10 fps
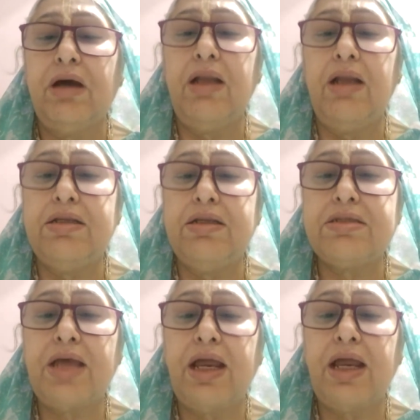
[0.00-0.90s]

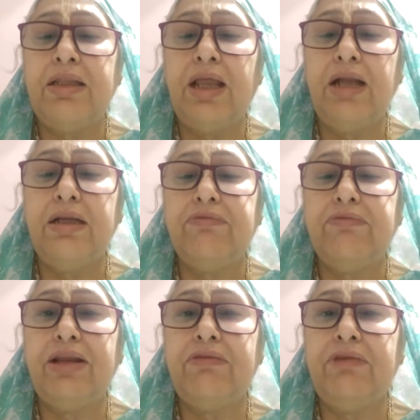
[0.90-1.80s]
understand that
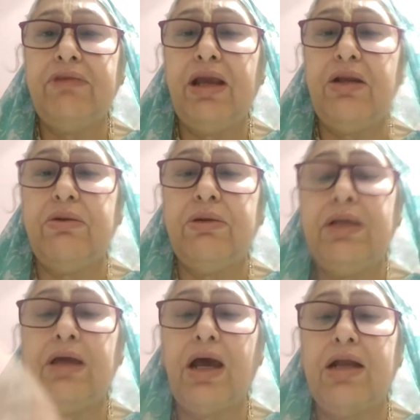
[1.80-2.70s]
when we are
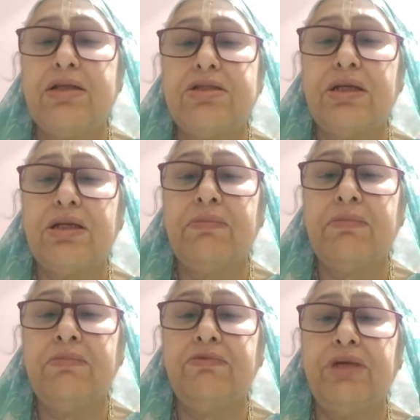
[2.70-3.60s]
doing Archanam,
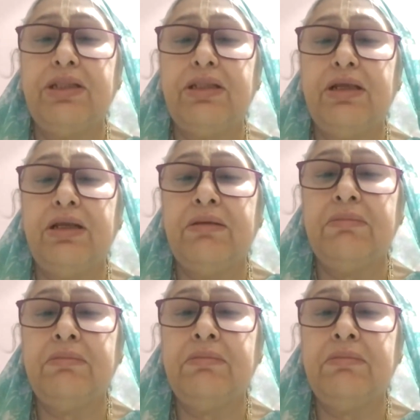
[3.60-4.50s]
Vandanam,
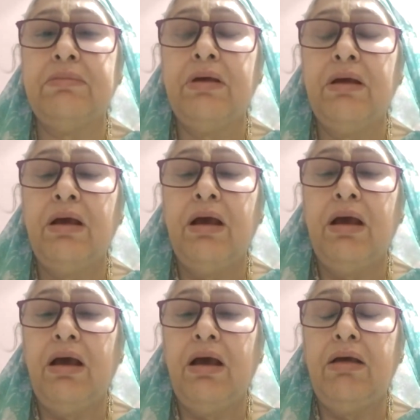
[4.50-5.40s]

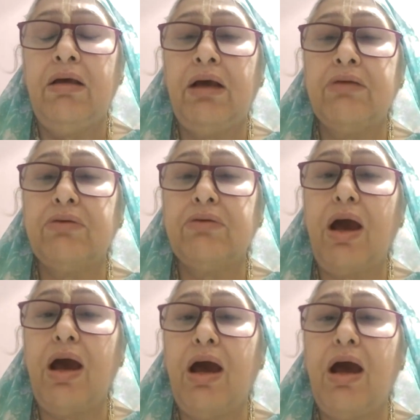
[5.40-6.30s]
so
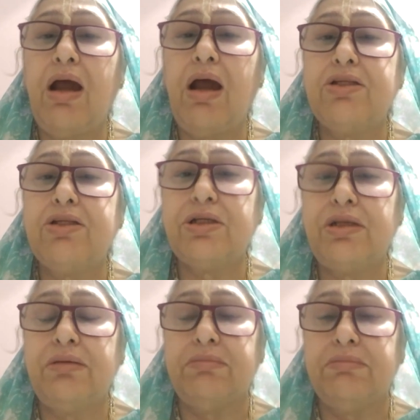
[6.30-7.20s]

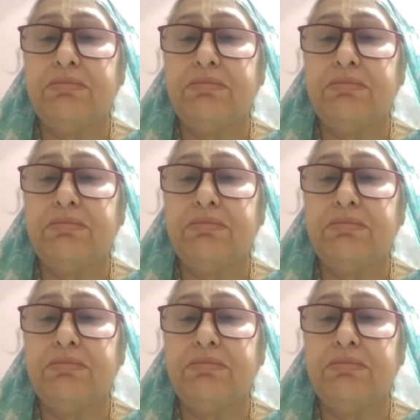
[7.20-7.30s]
Archanam,